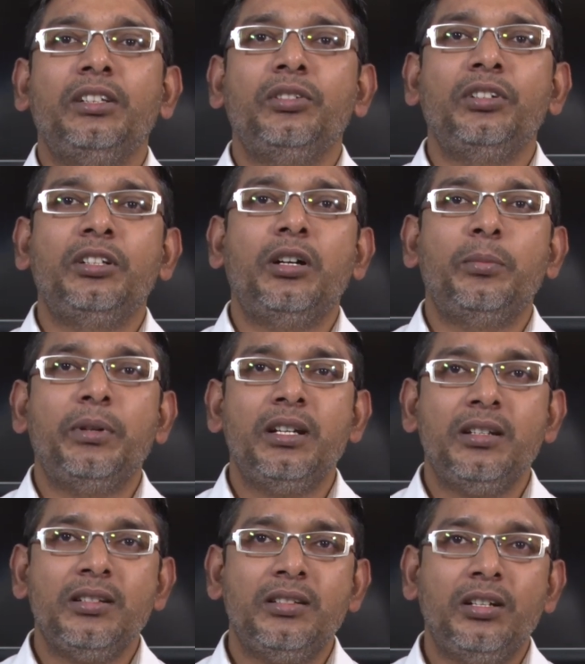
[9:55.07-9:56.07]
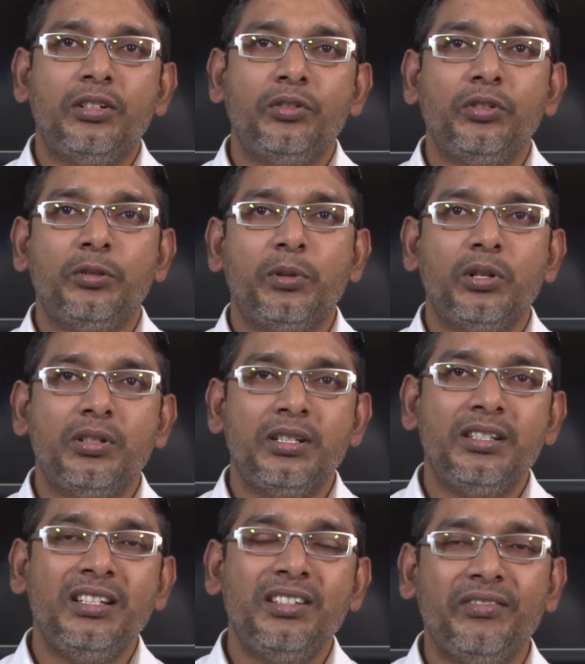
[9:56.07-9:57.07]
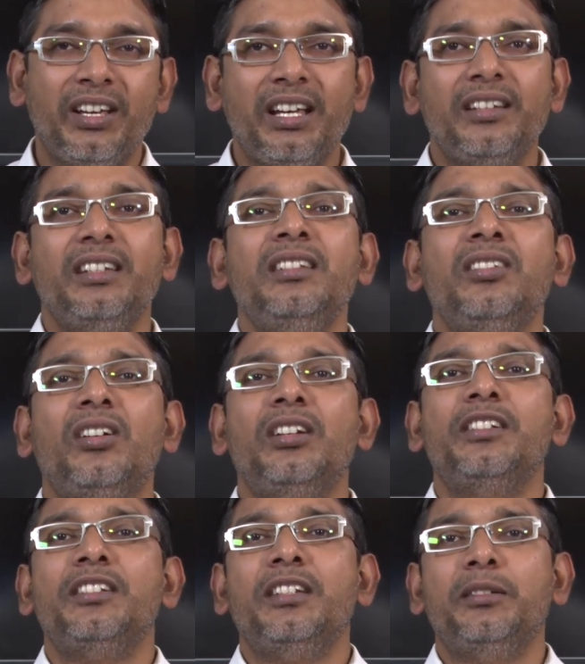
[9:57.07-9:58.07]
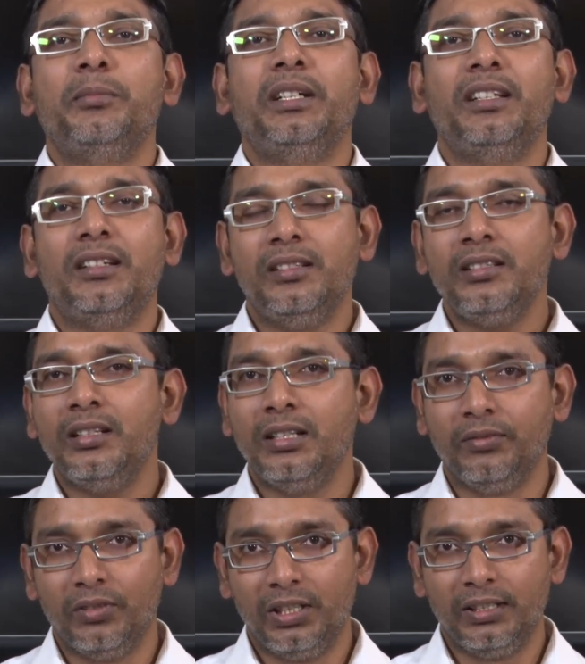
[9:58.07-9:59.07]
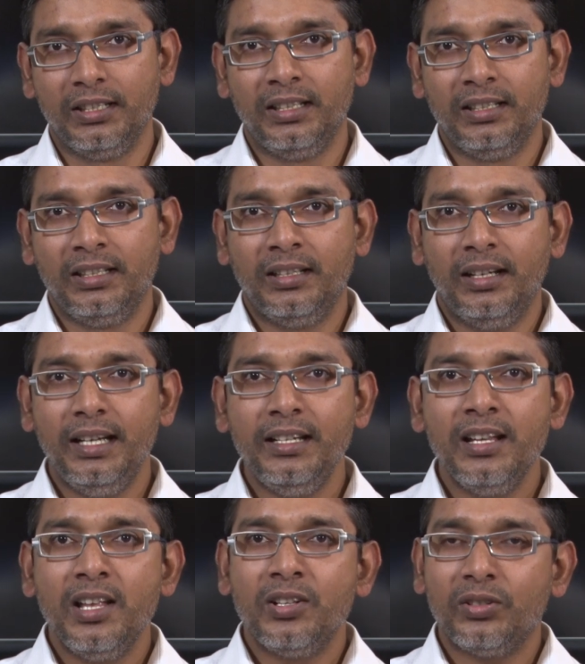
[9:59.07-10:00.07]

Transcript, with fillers: unit operations or unit processes where these solid state materials are involved right.